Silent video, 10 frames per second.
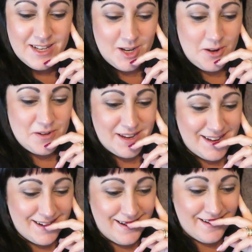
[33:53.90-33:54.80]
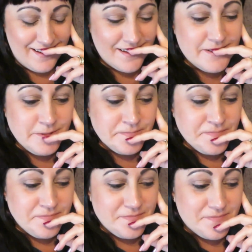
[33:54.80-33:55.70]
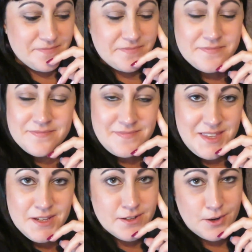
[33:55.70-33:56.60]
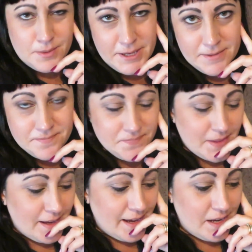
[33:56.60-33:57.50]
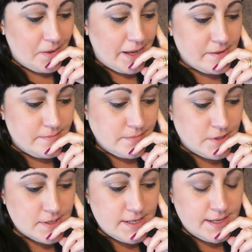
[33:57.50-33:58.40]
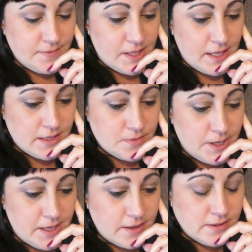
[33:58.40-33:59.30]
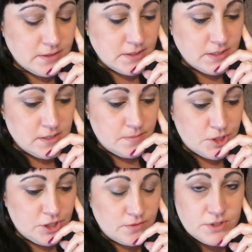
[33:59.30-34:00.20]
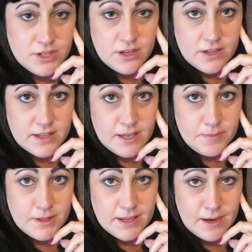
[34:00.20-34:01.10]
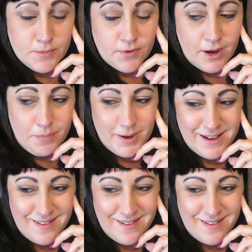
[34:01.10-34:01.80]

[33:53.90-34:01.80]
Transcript: No, Nicola. You know what I mean. Anyway, I'm going to leave it there this week. My shoulder's hurting keeping the camera up.